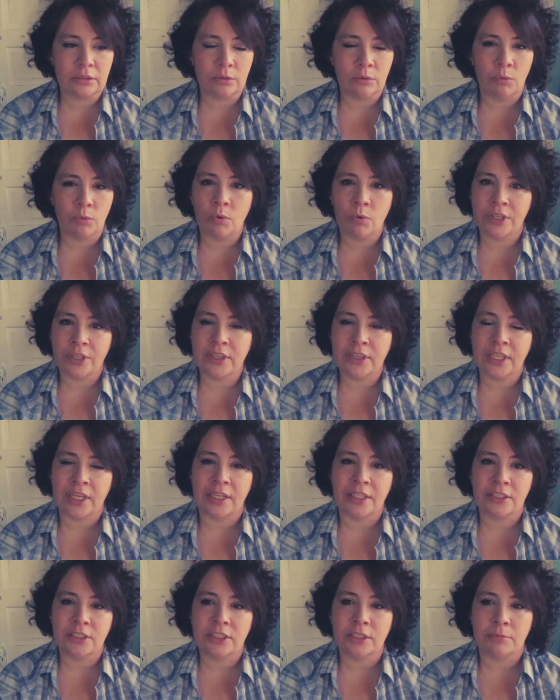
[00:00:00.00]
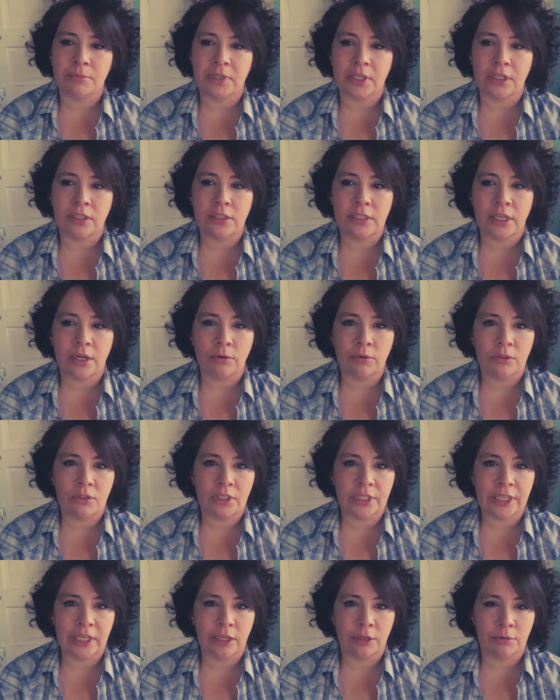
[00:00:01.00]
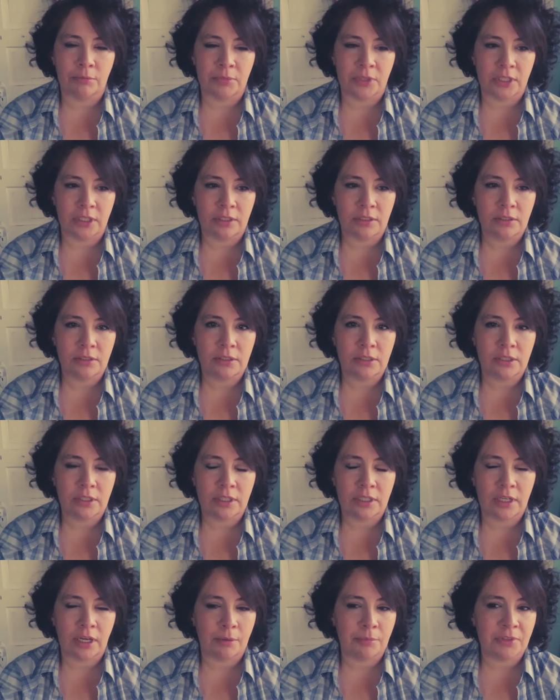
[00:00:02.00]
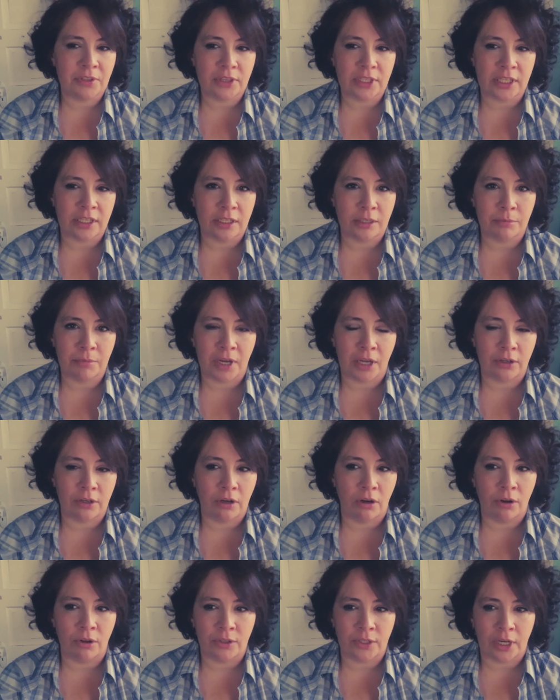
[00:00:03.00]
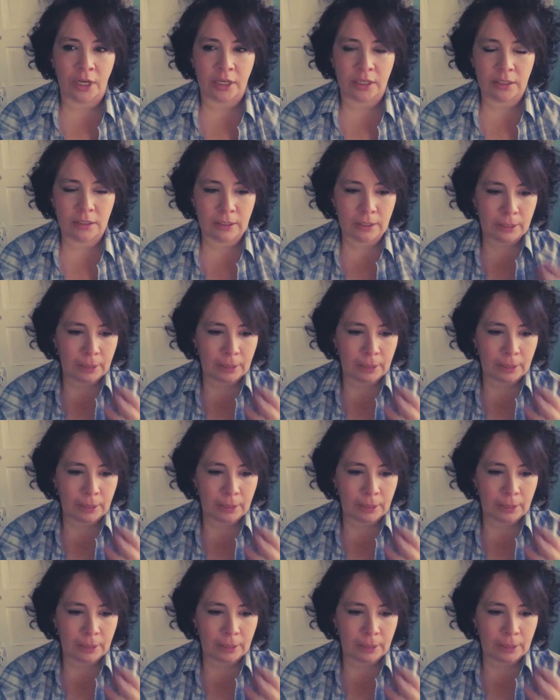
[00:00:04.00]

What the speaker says: one thing to me that really hit me, and I've been thinking about it all night